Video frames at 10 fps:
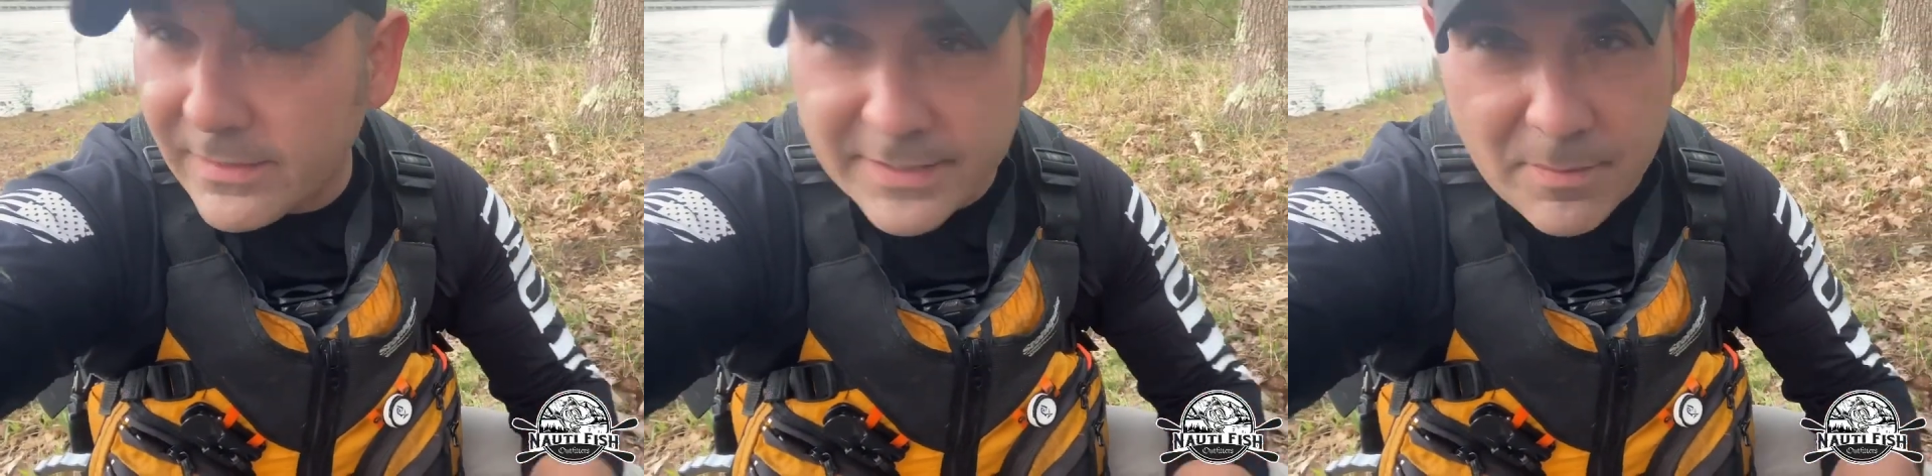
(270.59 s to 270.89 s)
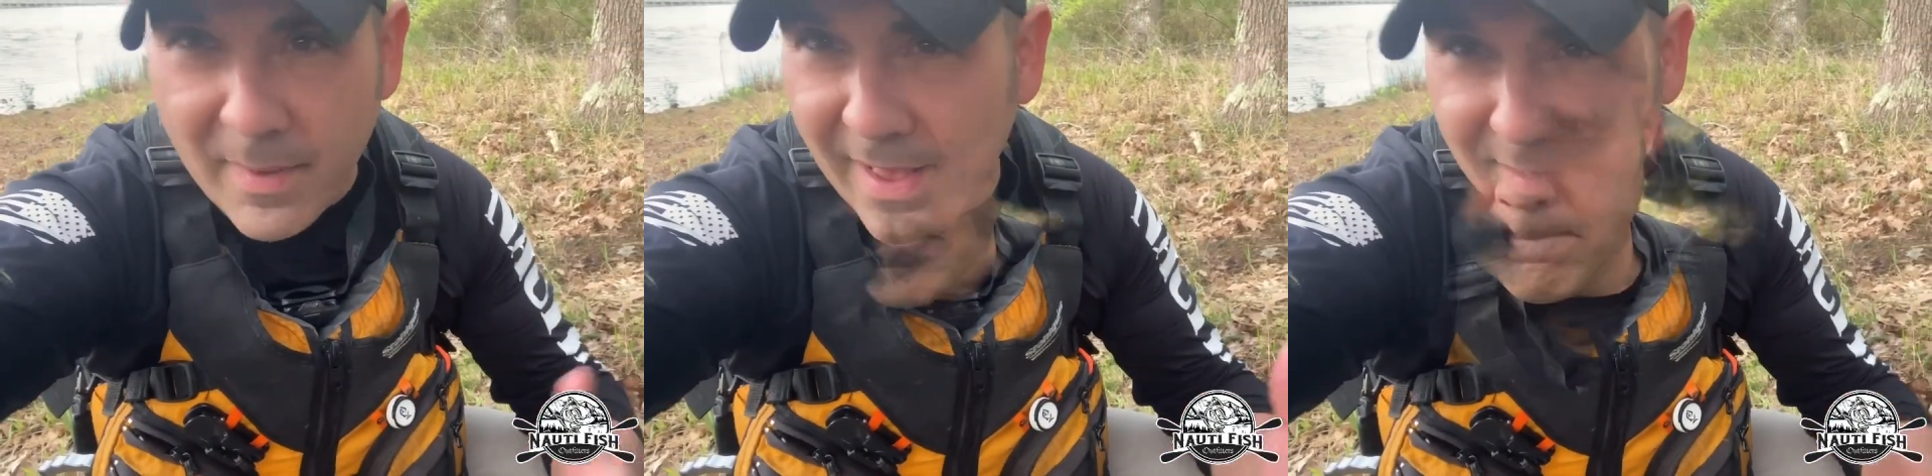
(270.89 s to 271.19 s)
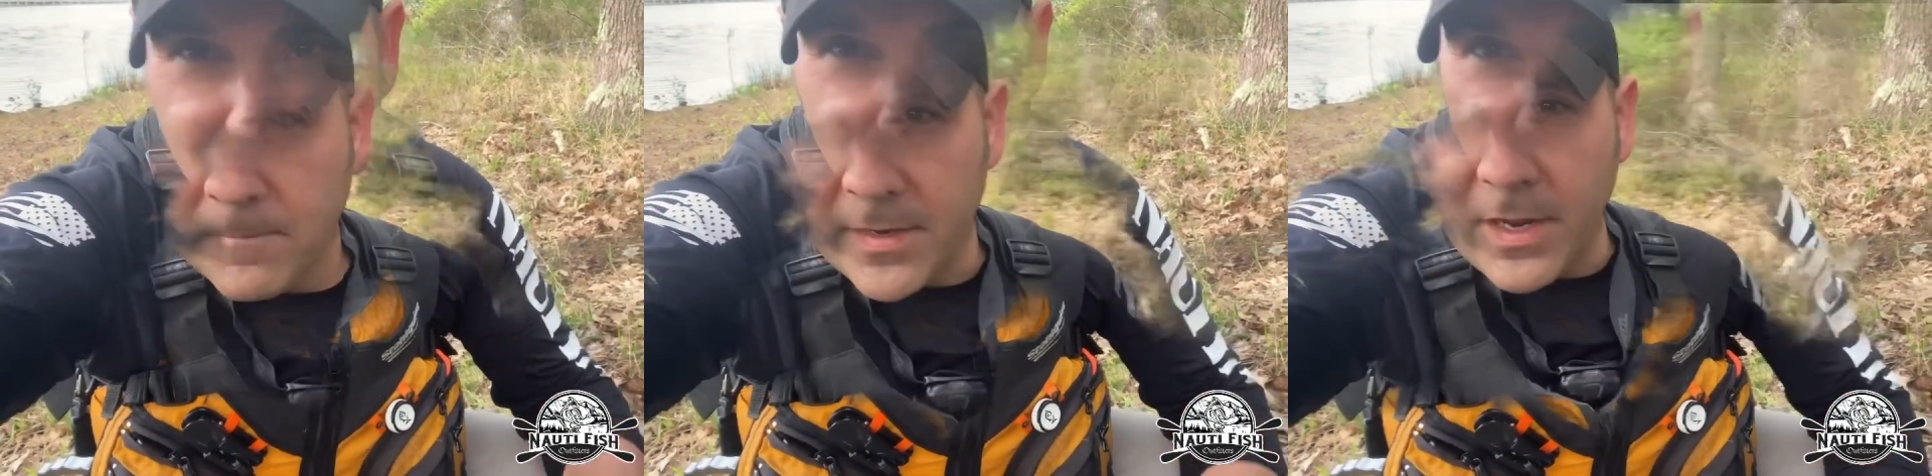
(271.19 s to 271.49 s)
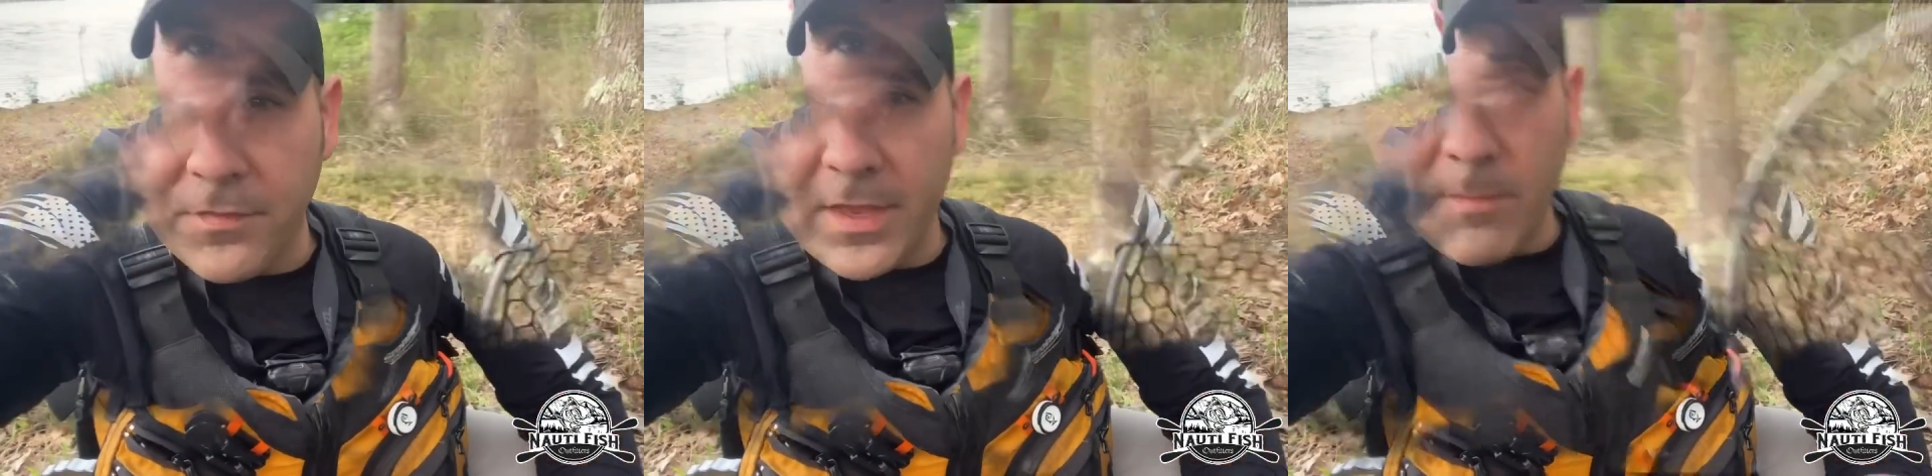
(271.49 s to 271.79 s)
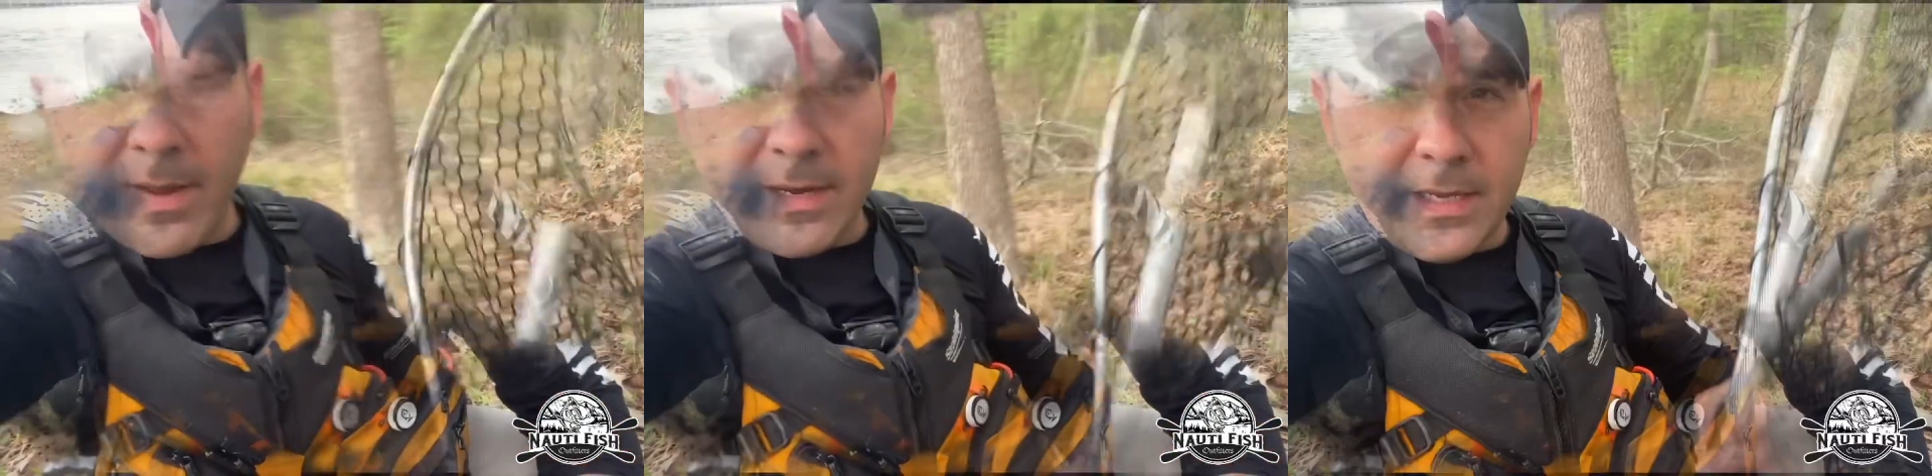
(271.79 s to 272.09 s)
Z-mans and things
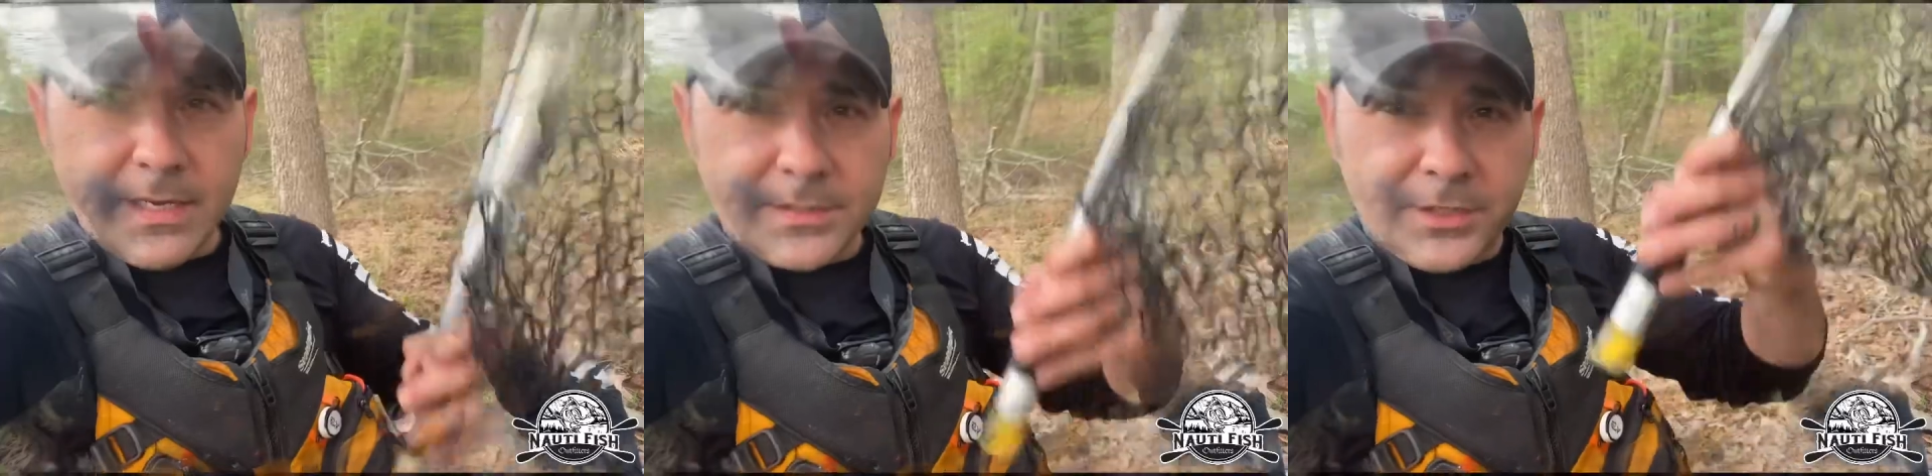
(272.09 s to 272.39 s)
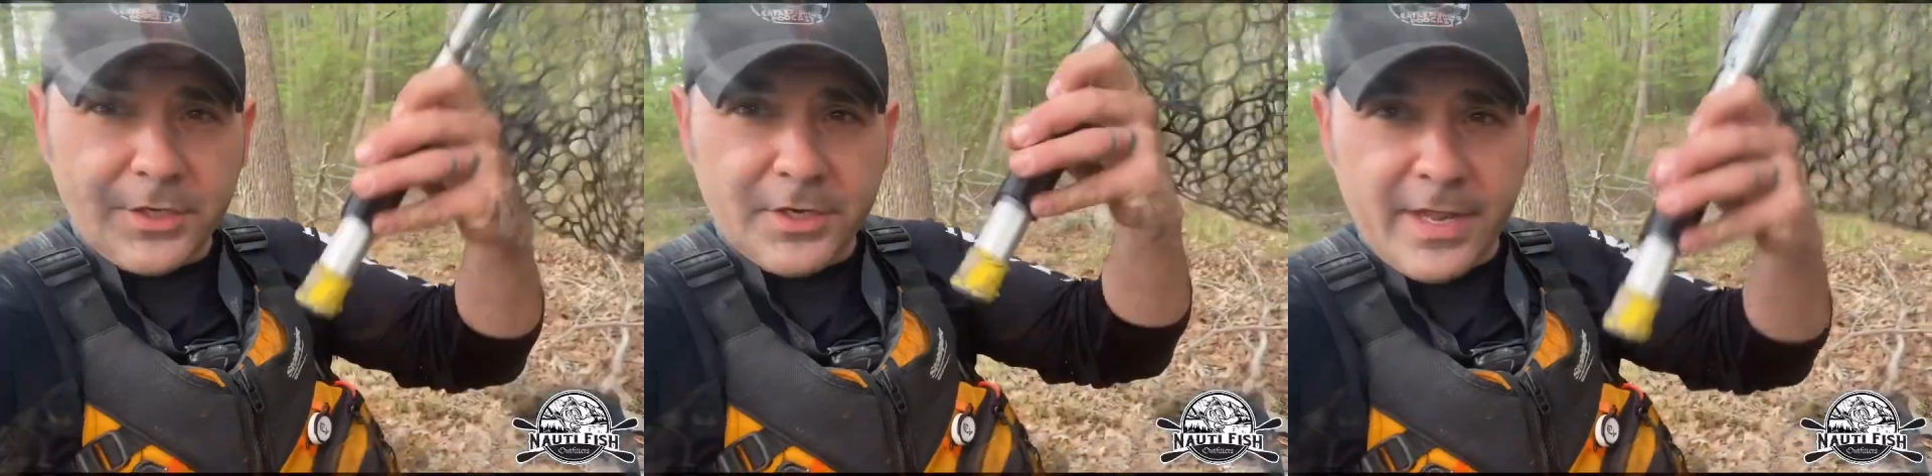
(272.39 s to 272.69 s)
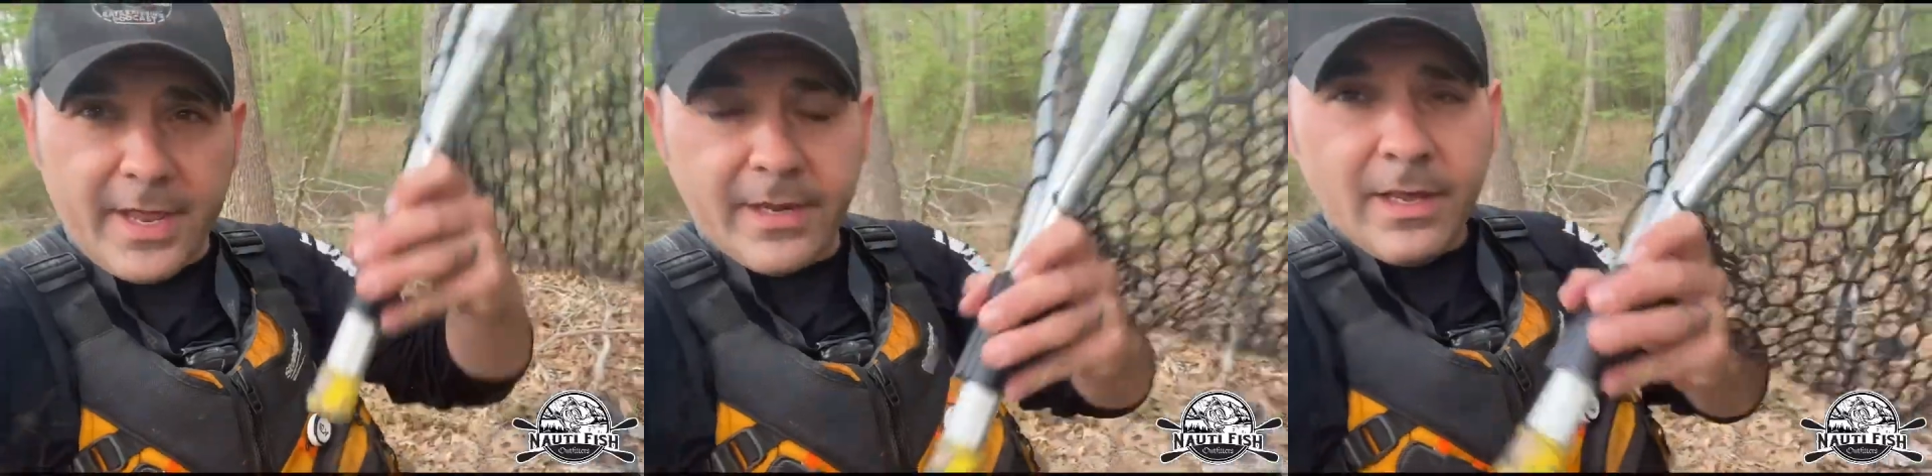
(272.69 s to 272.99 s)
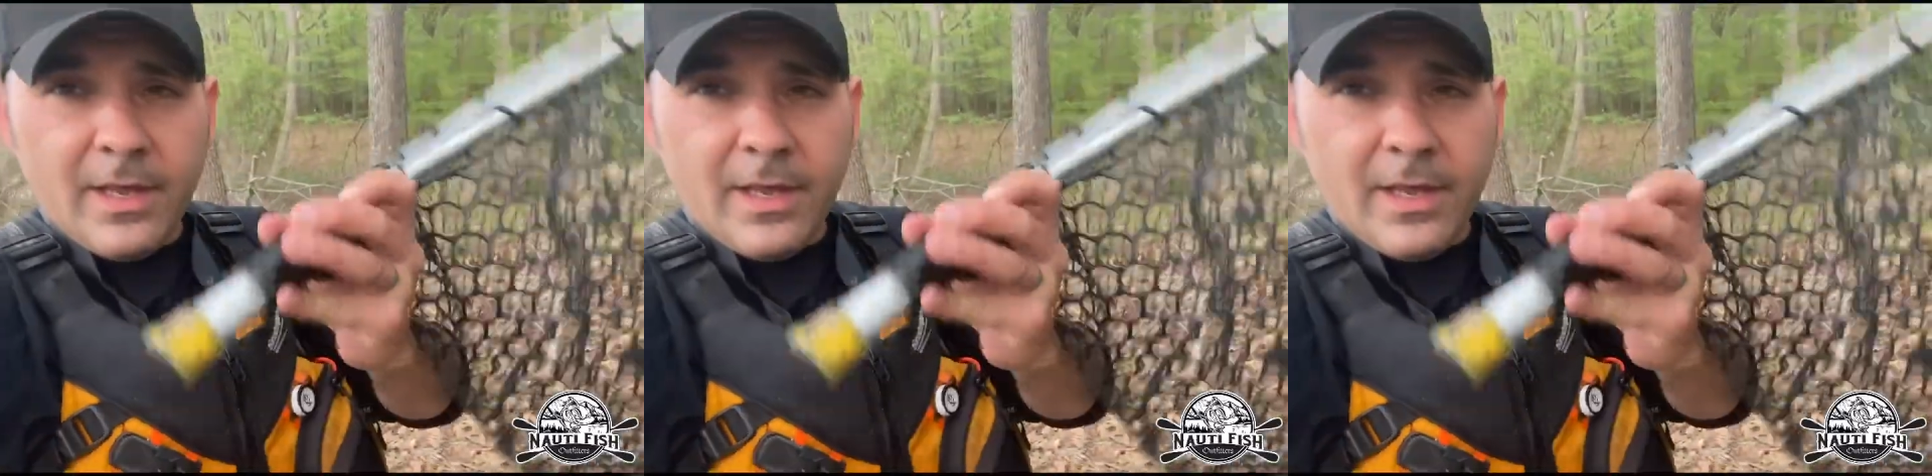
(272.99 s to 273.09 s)
like that. My a good net.